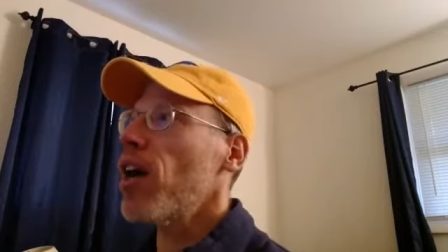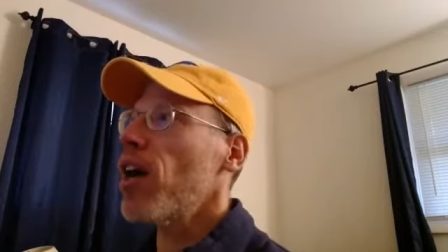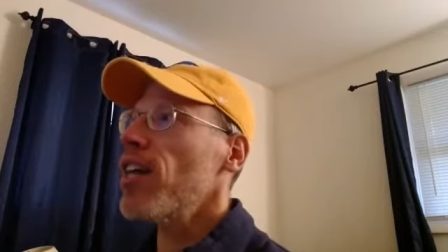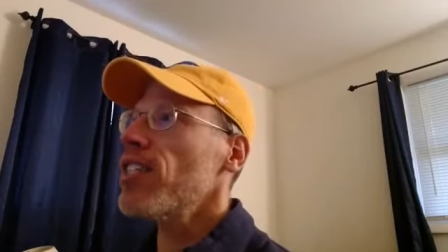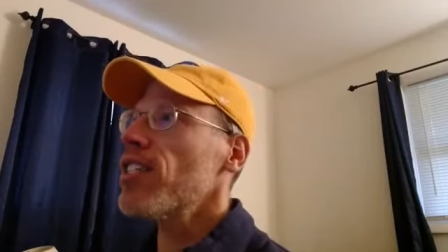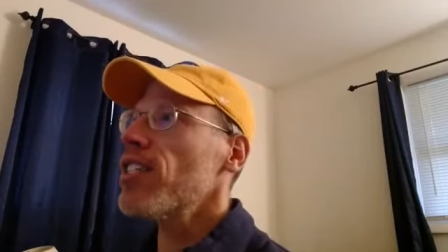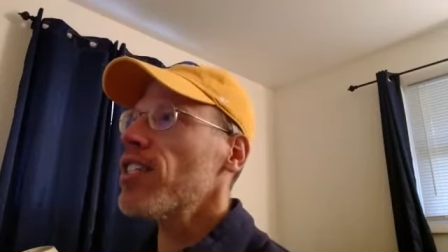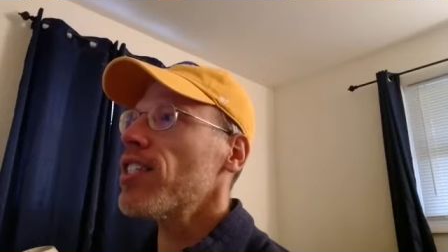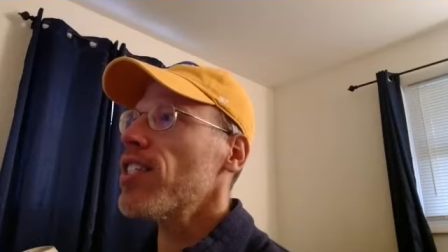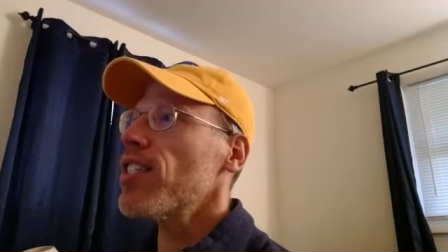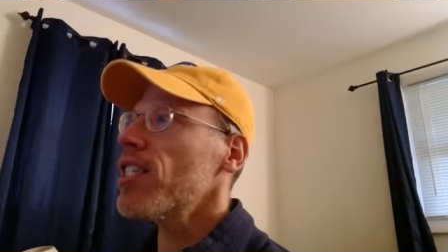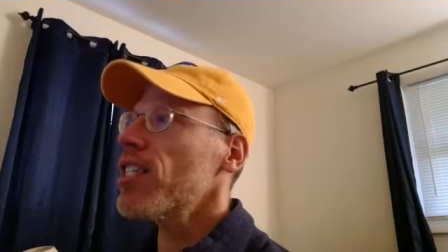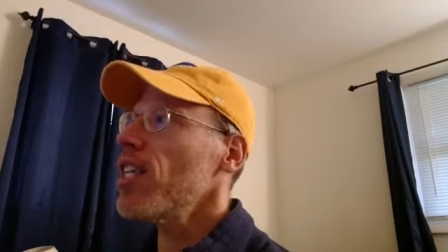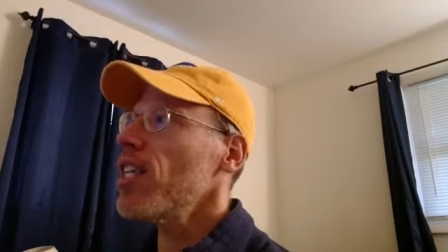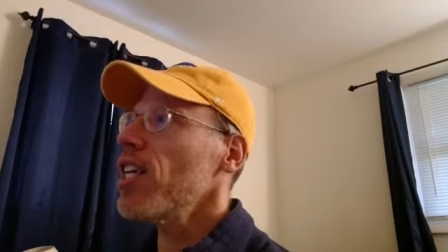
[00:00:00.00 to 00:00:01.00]

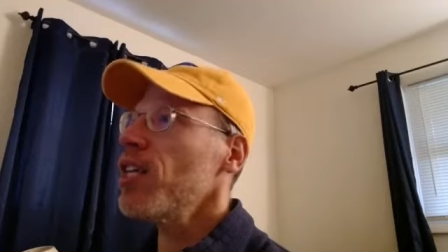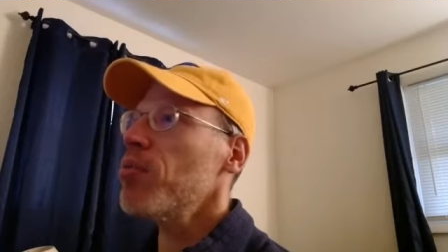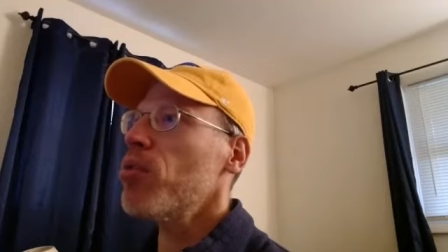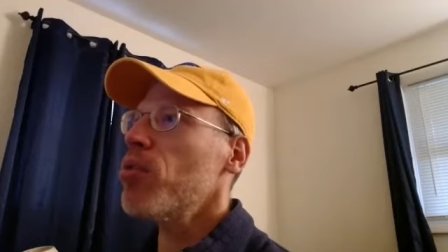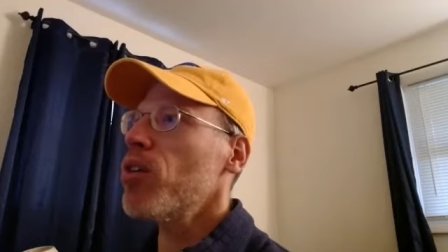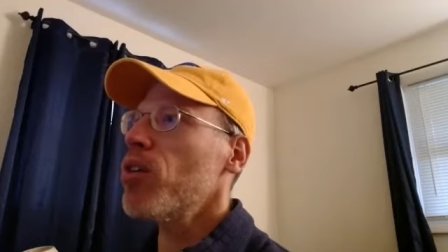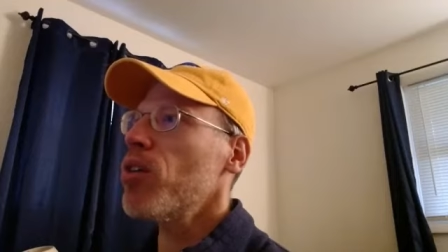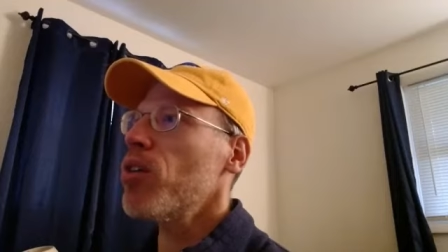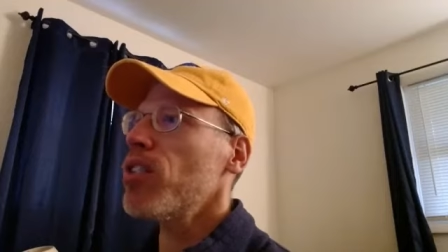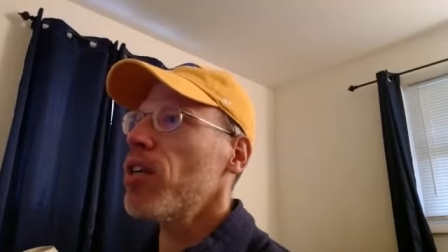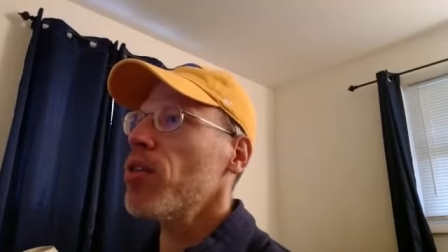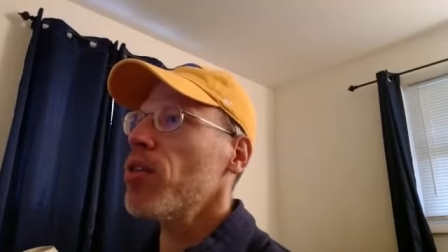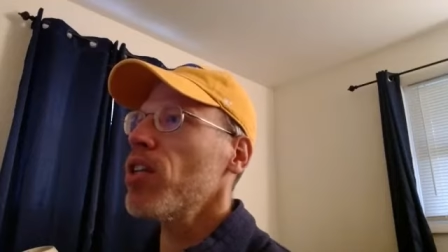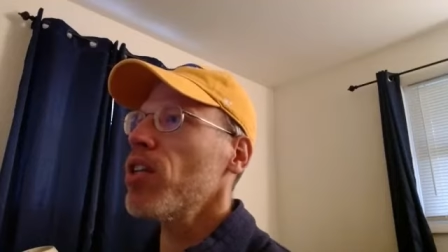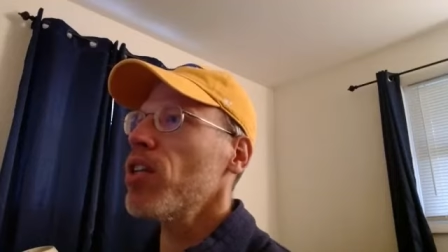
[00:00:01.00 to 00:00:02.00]
16 points, I
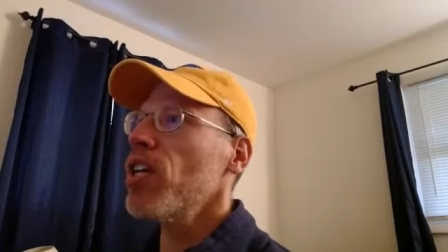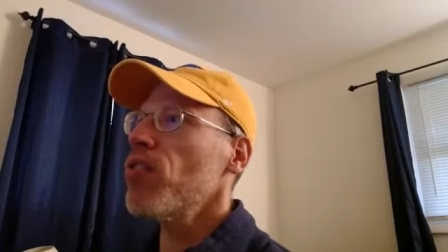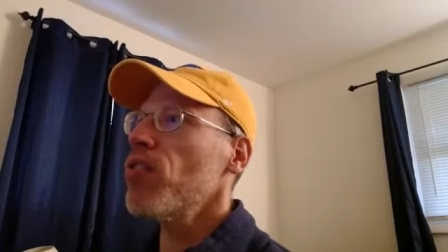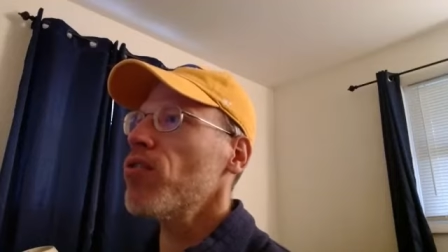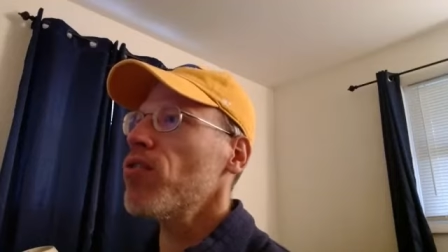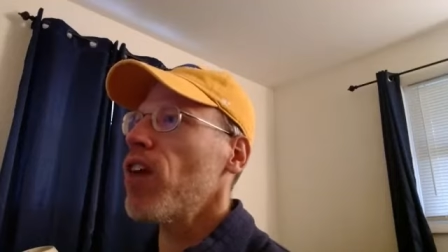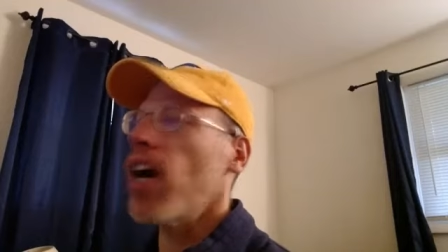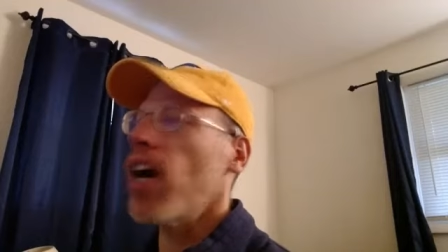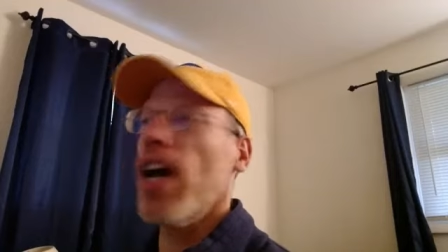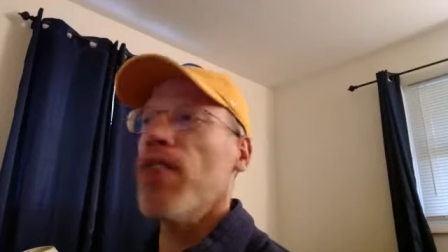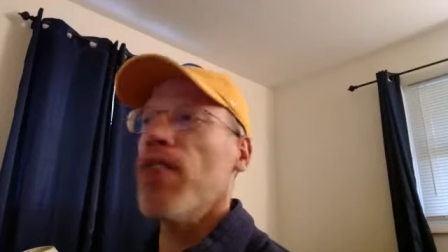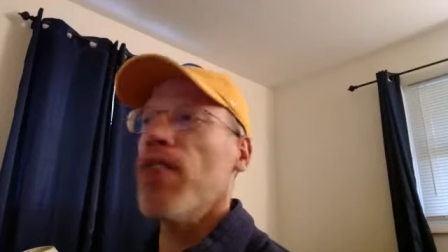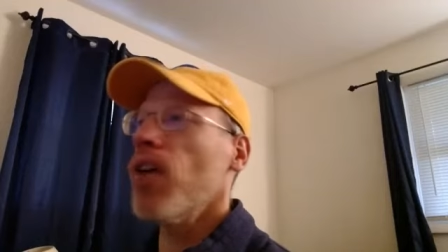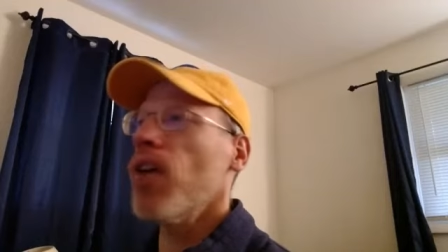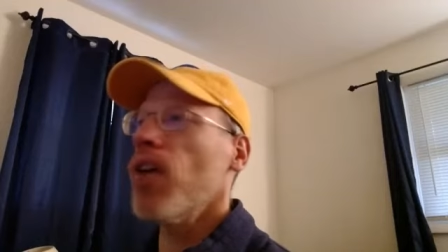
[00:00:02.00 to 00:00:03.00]
believe. I have no
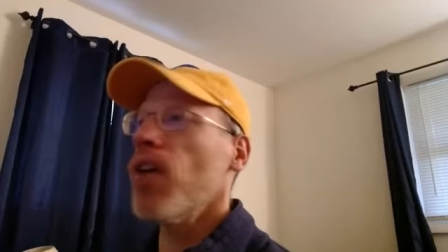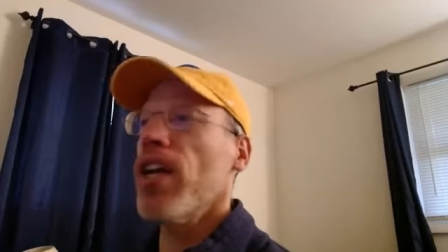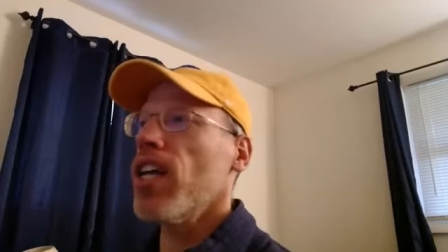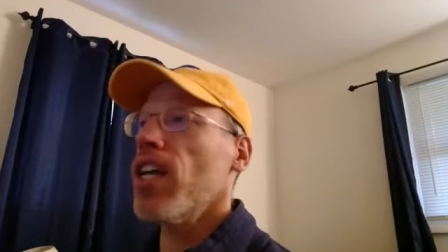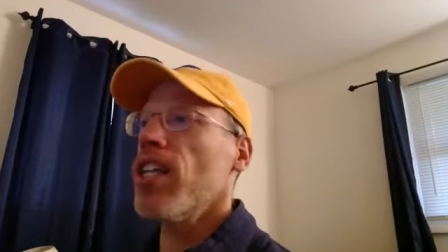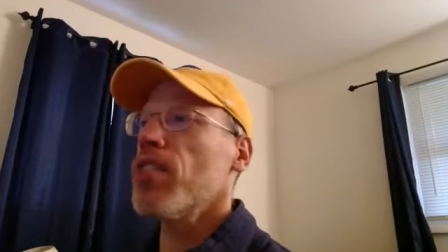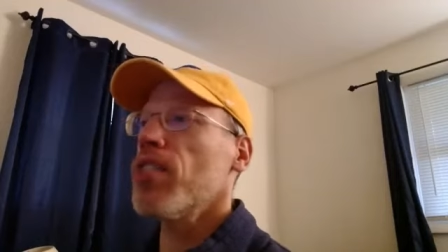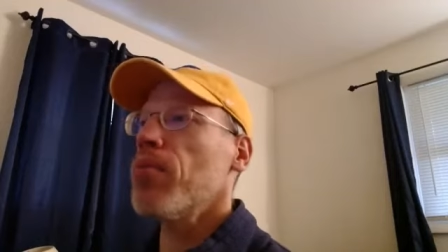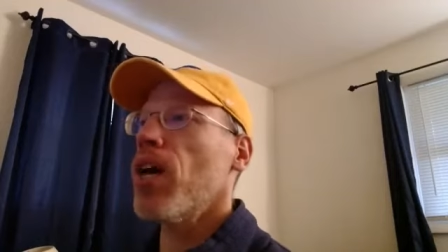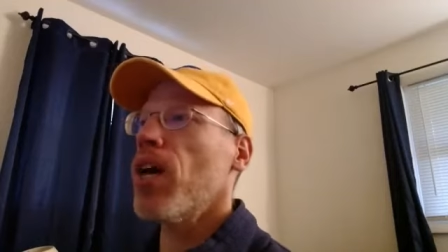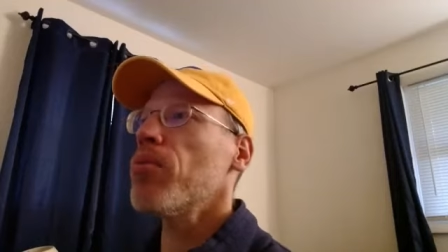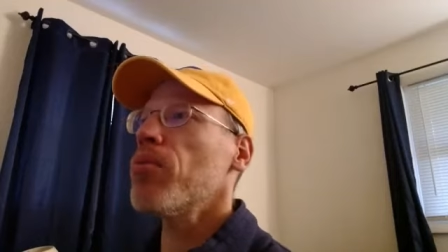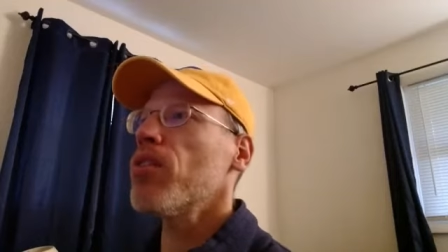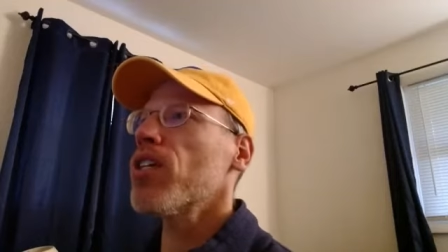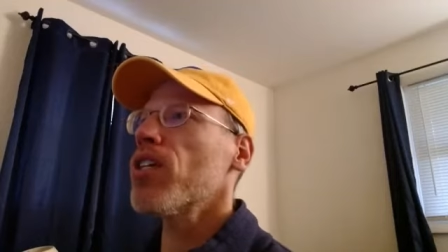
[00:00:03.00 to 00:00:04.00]
idea how that's
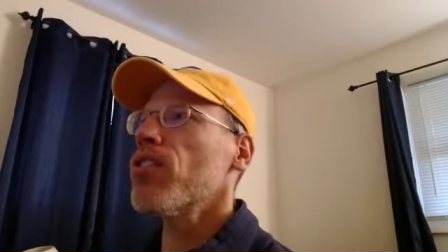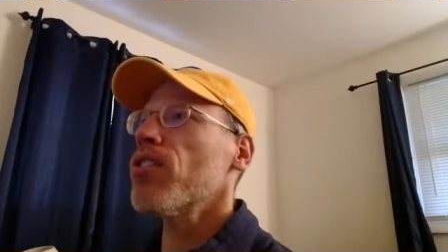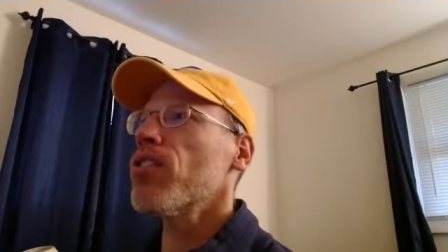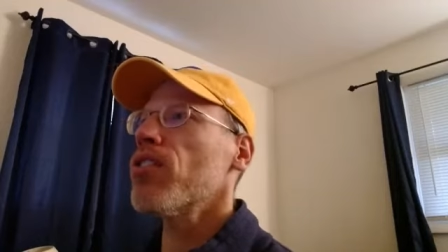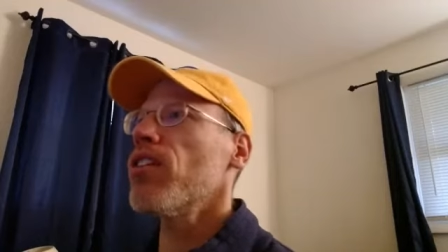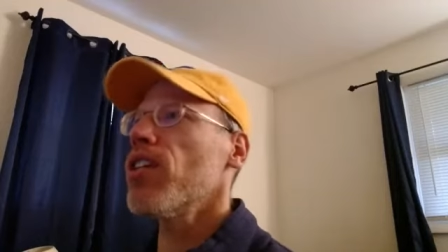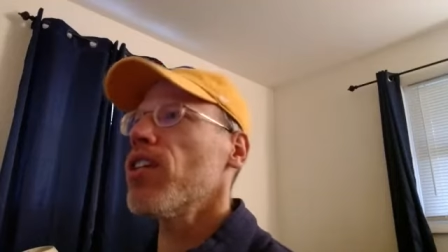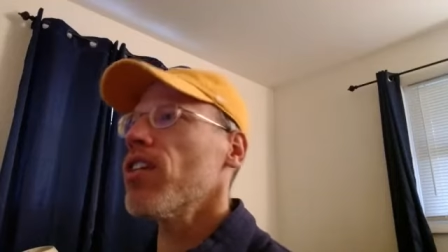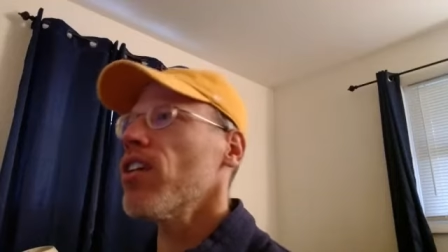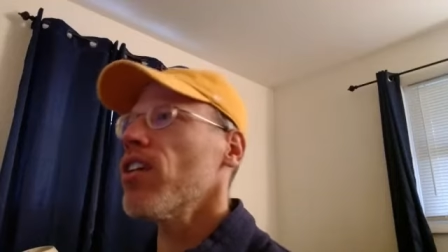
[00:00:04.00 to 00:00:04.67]
possible considering